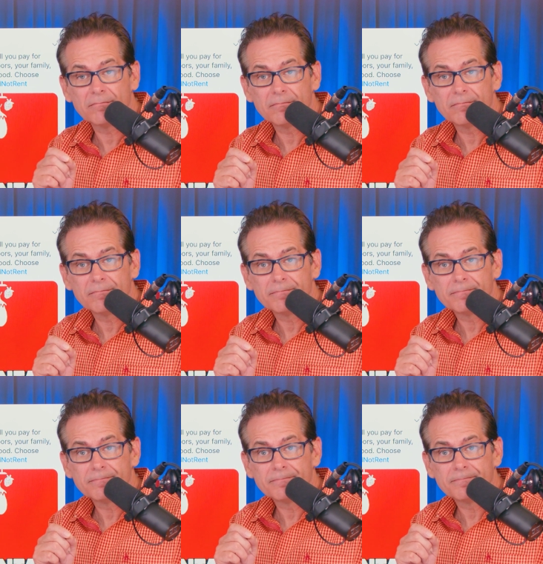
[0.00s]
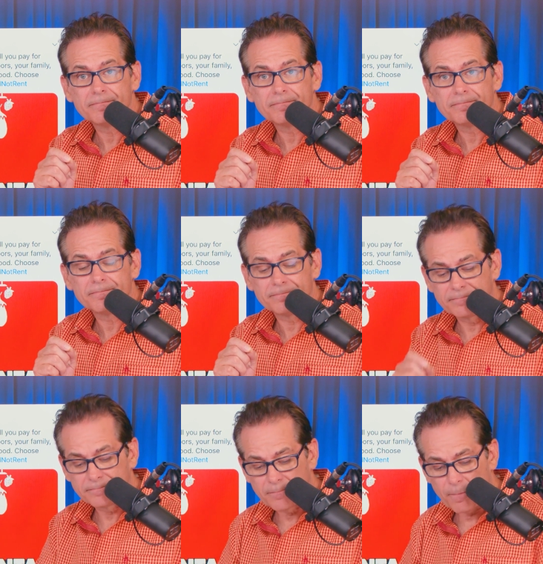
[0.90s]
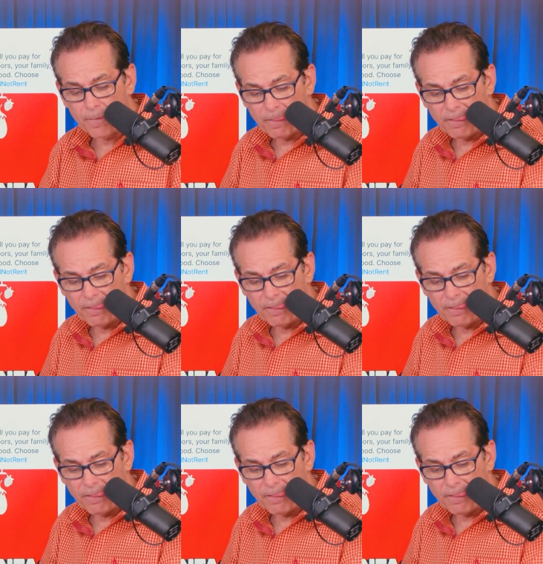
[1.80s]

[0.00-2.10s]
(no one is talking)